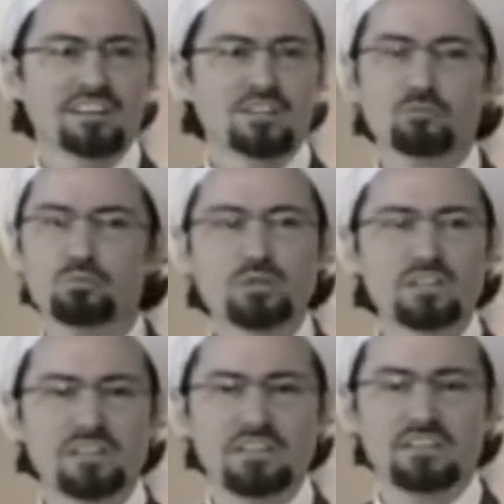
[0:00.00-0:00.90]

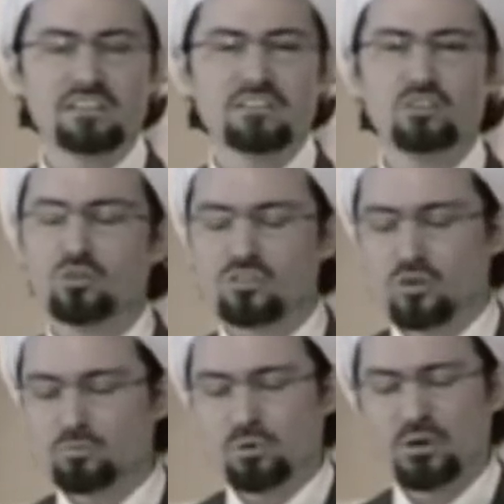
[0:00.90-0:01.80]
Completely.
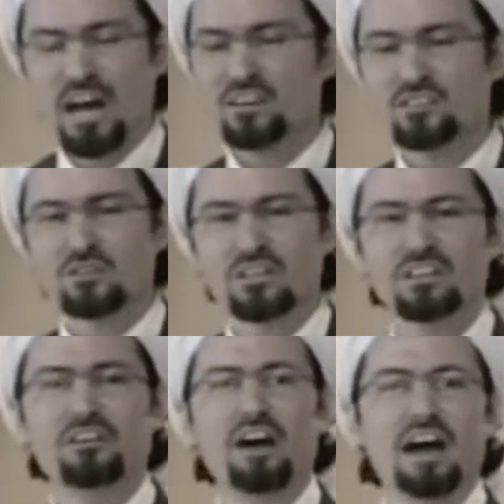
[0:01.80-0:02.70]
You'll put out your
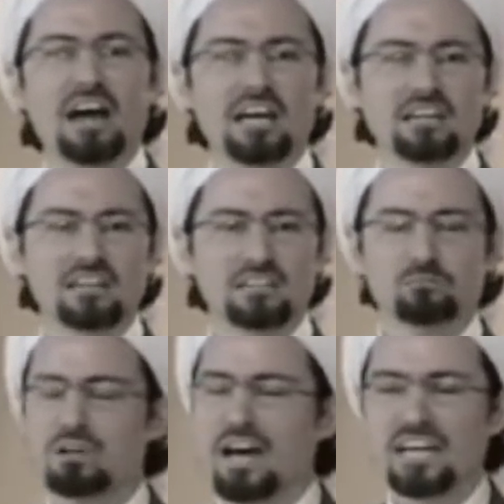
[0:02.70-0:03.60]
inner eye,
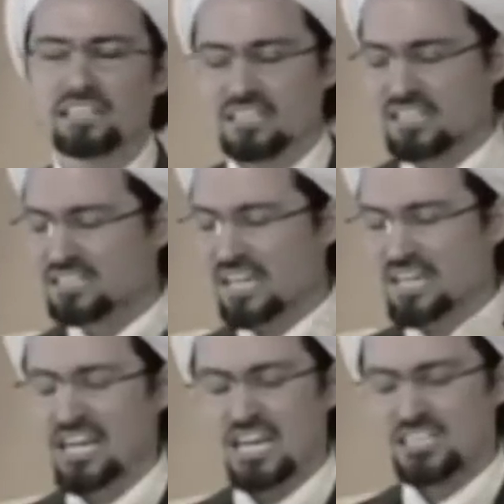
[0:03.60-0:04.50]
blind it. It's
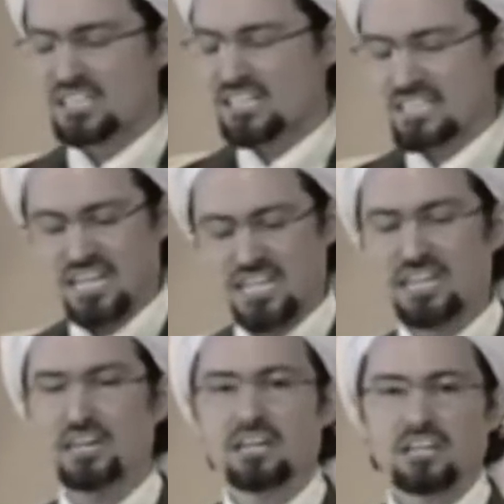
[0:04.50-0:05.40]
like
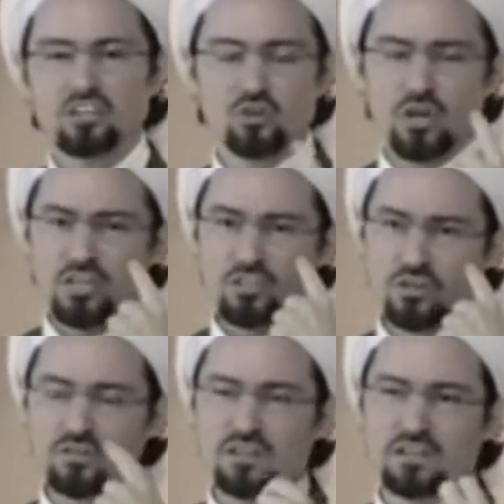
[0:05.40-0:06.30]
taking a, you know,
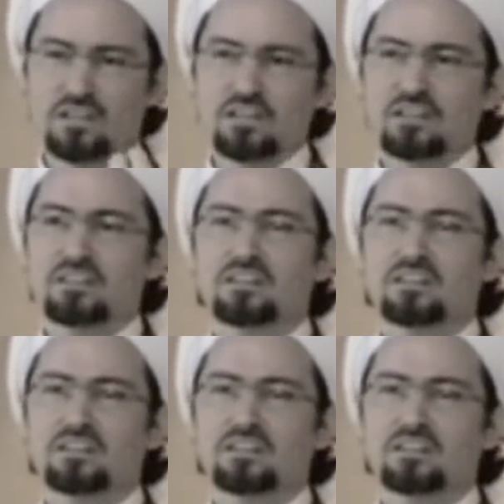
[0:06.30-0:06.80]
the